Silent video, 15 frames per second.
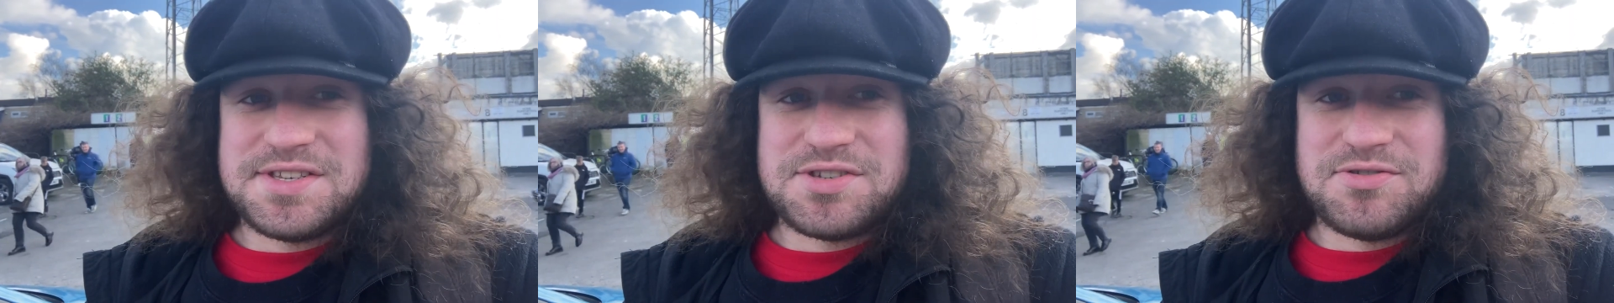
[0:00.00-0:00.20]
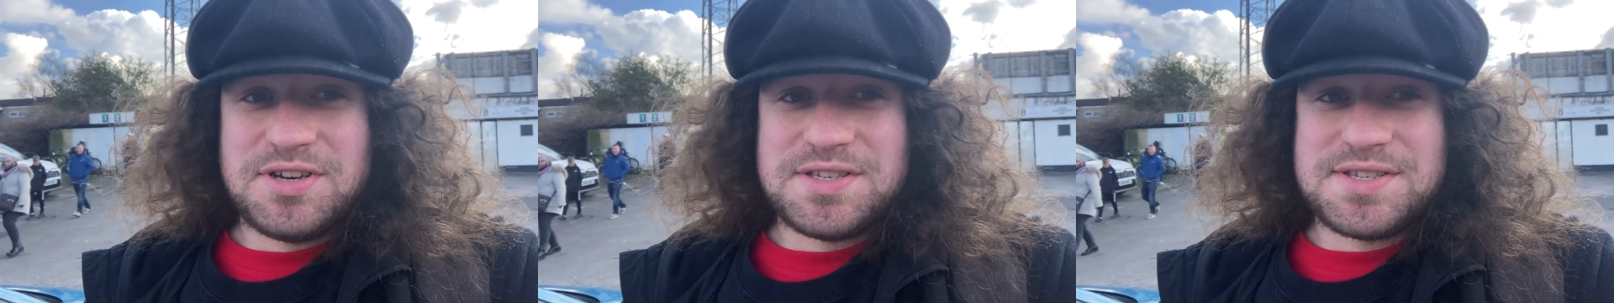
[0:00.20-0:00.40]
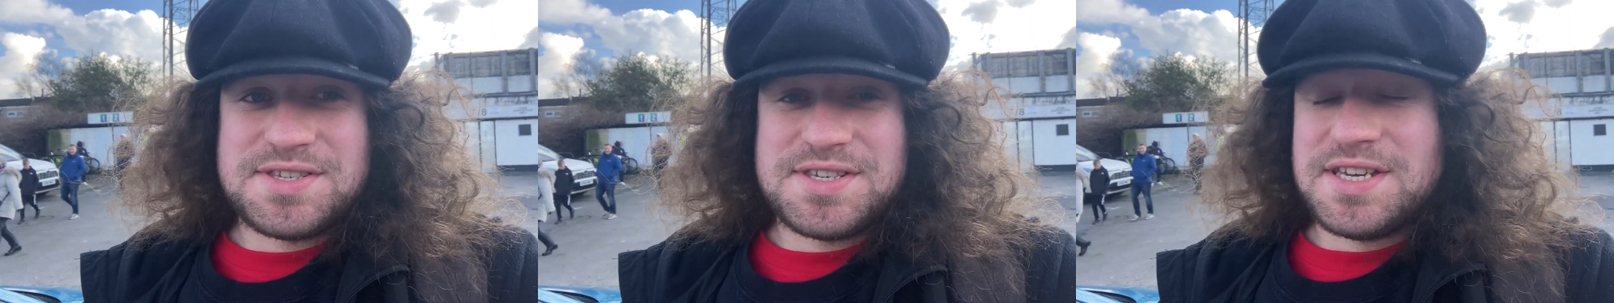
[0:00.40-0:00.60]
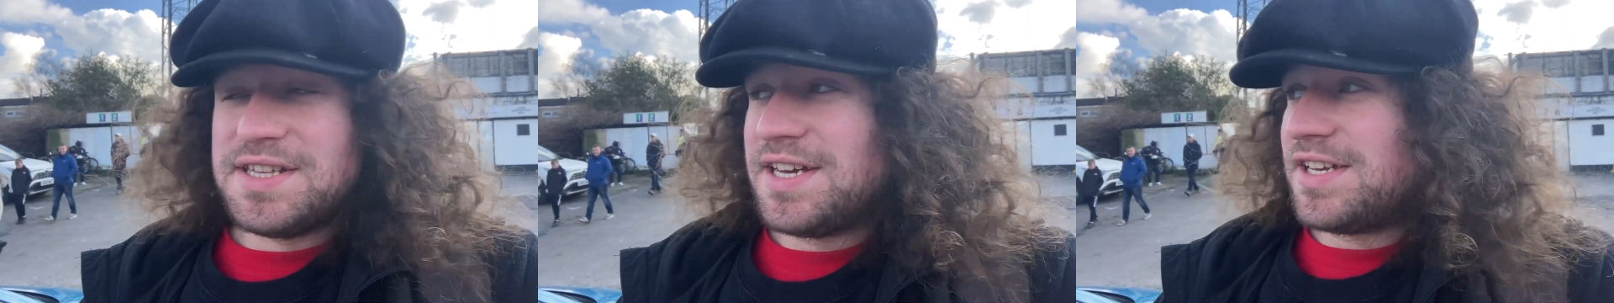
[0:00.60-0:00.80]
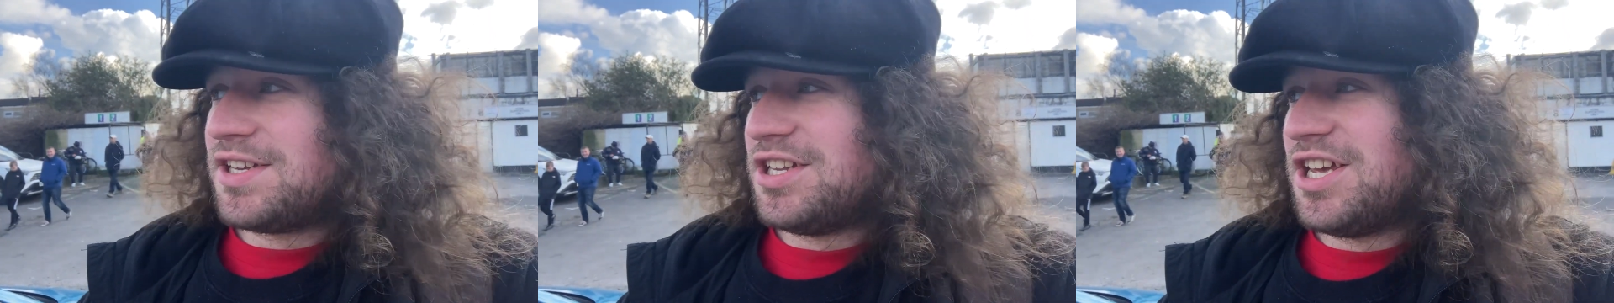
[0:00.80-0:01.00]
It's great to see
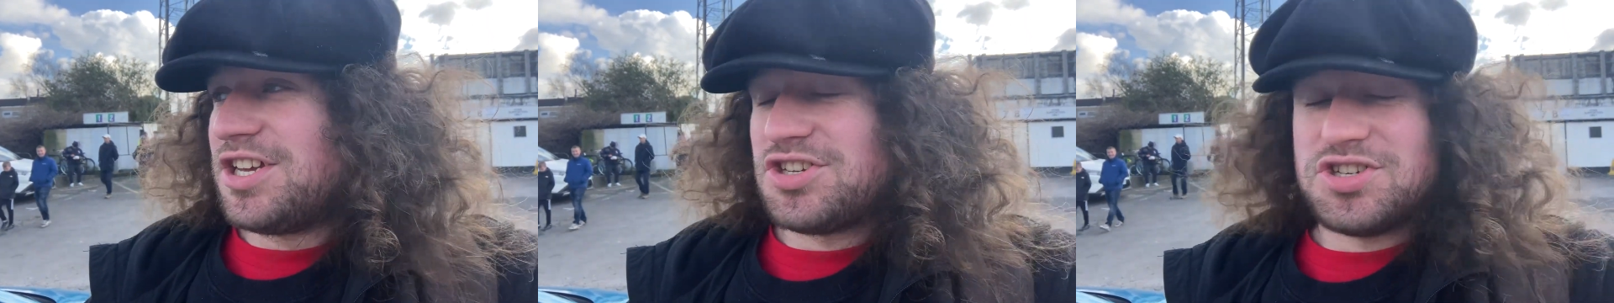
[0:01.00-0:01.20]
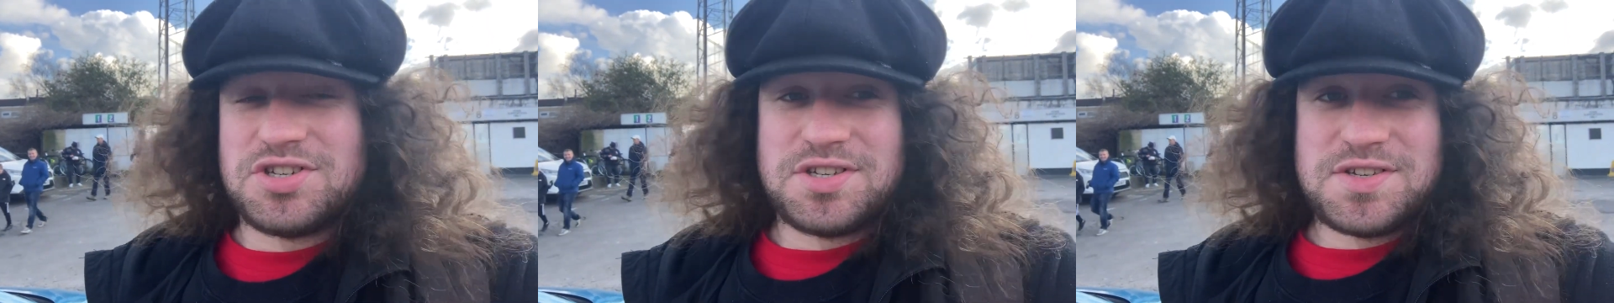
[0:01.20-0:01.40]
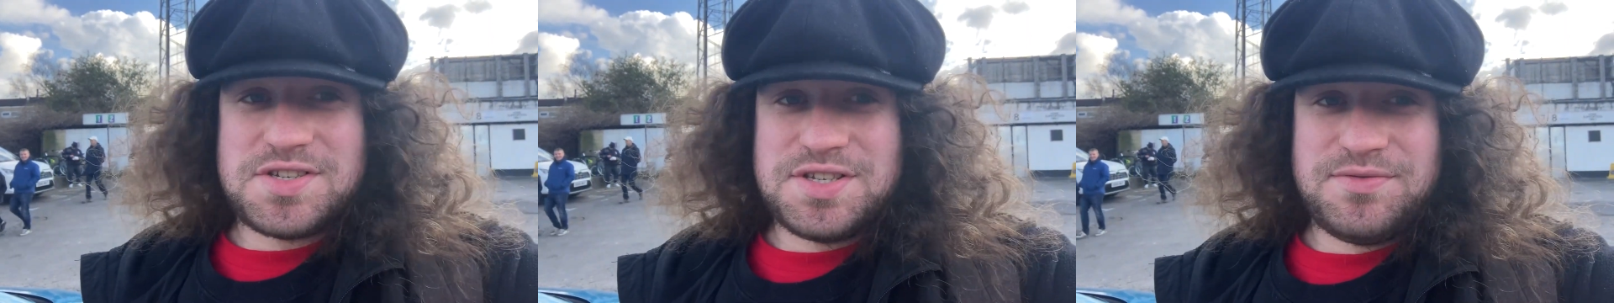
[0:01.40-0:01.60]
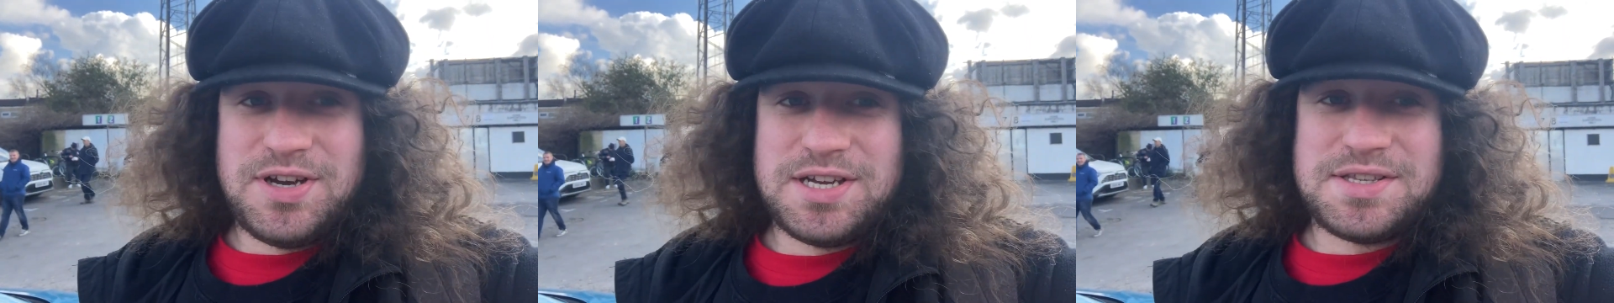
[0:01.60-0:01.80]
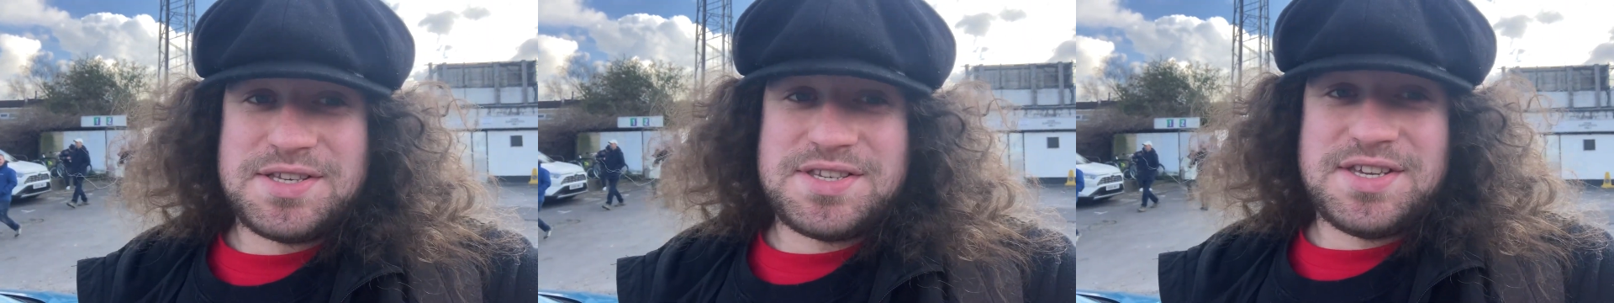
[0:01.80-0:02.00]
that connection because you
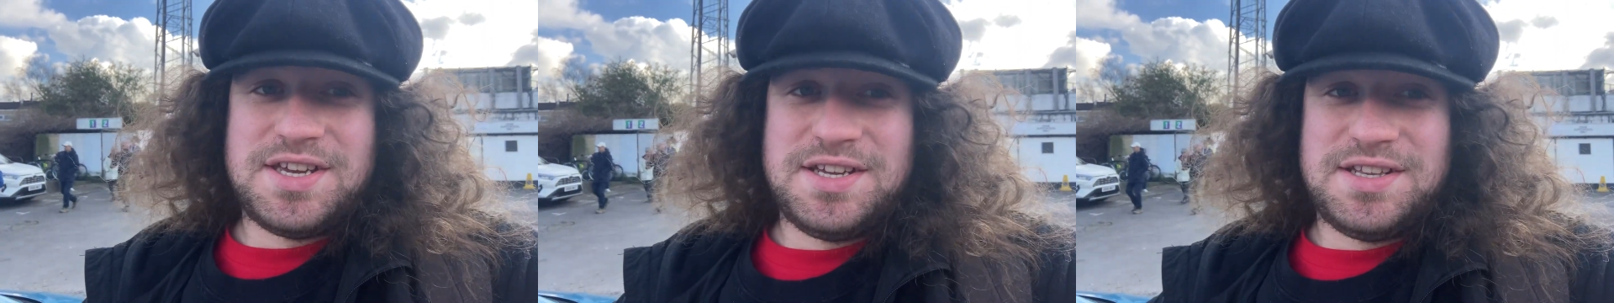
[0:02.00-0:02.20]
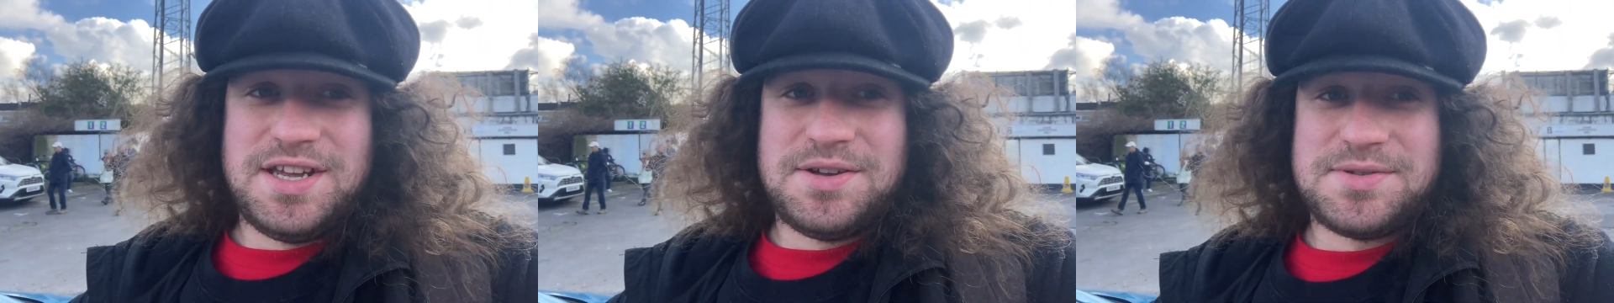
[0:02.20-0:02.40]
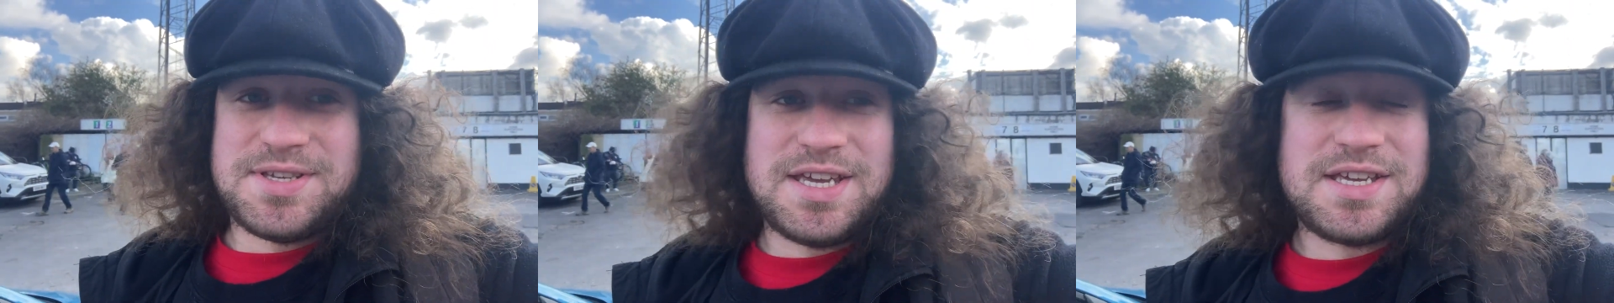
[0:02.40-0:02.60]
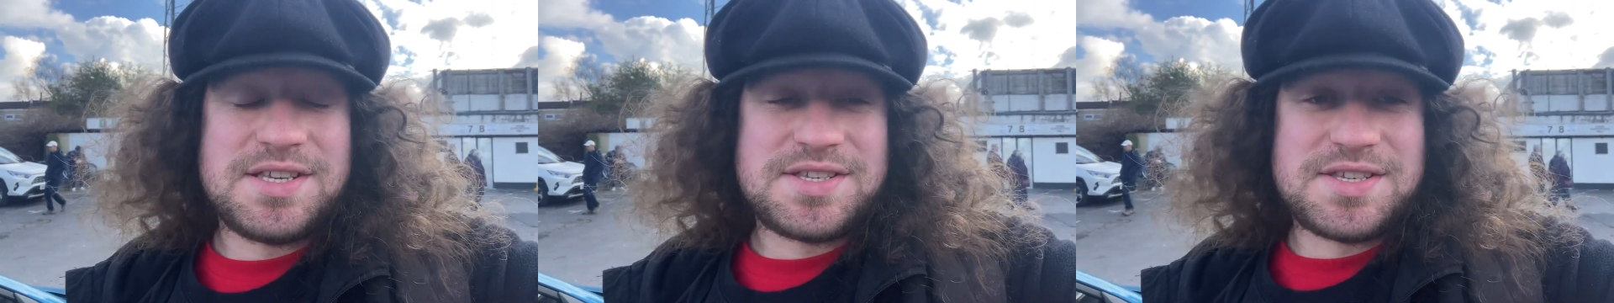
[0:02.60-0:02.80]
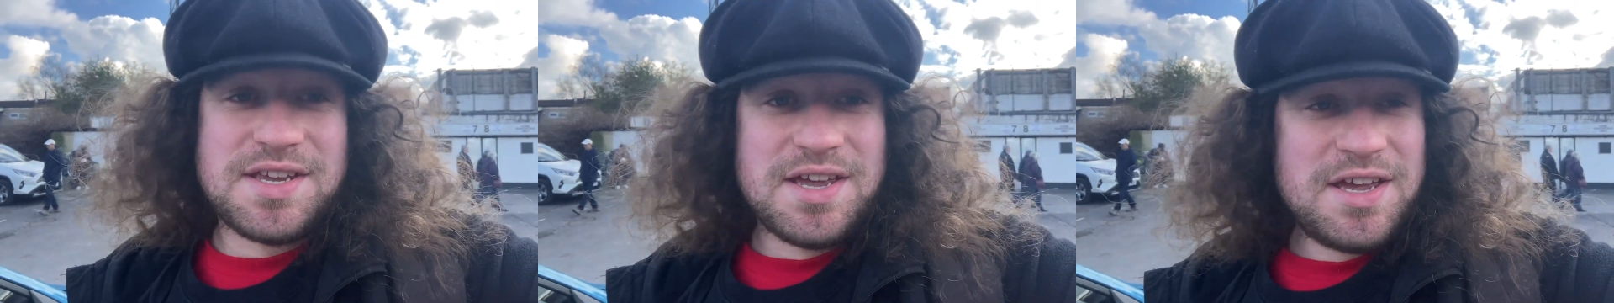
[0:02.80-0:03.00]
rarely see it
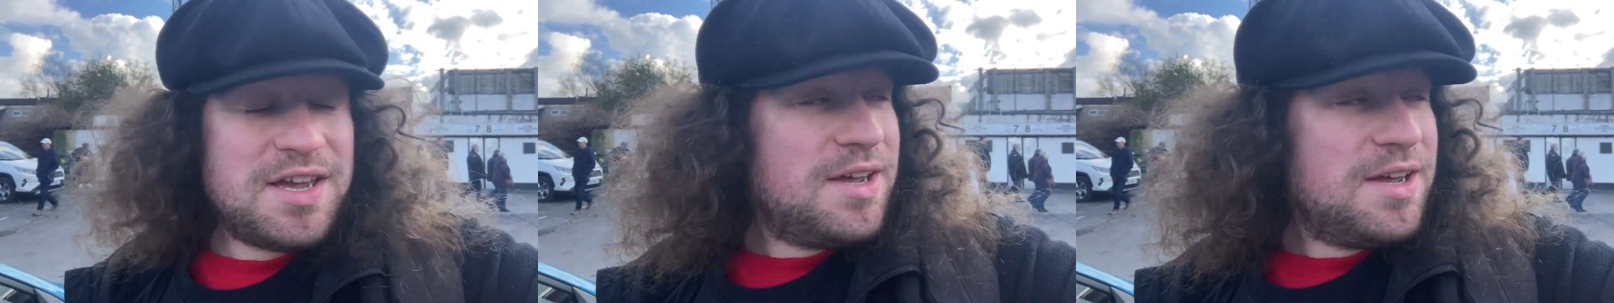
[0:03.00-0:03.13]
nowadays.